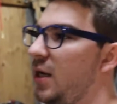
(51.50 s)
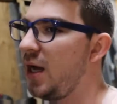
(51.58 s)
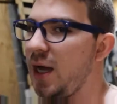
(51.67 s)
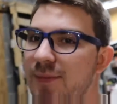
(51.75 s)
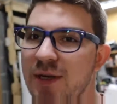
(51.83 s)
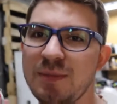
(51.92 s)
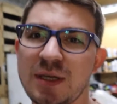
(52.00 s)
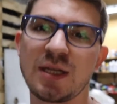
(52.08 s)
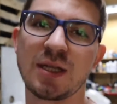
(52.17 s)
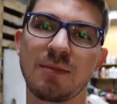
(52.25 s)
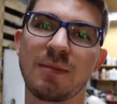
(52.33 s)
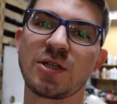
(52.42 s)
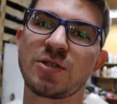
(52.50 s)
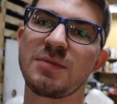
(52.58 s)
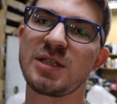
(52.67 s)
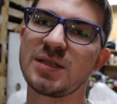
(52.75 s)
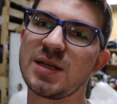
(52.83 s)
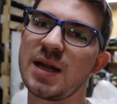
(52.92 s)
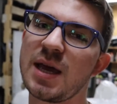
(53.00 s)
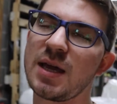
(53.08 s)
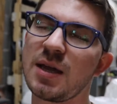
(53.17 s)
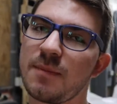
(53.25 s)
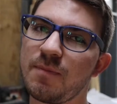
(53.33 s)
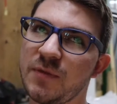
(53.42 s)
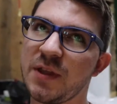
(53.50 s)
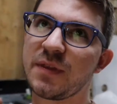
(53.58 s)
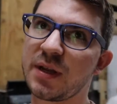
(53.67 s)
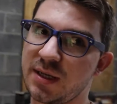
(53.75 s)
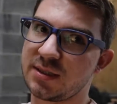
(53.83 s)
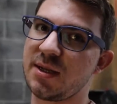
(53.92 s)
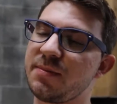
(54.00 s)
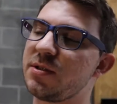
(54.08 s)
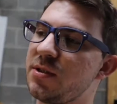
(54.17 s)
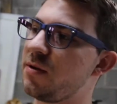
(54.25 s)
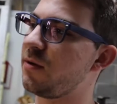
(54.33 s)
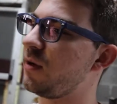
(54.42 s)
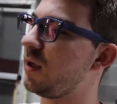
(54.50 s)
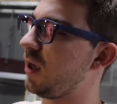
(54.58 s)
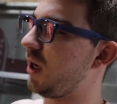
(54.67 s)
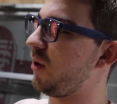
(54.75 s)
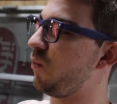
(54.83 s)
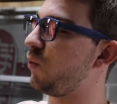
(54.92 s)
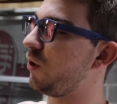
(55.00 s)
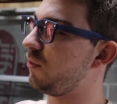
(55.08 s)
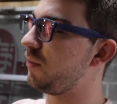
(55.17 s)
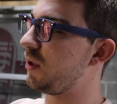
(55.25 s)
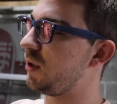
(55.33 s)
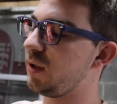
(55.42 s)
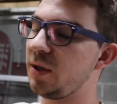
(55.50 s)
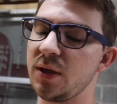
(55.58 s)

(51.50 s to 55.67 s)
I'm going to be getting measurements today. In the next episode I will be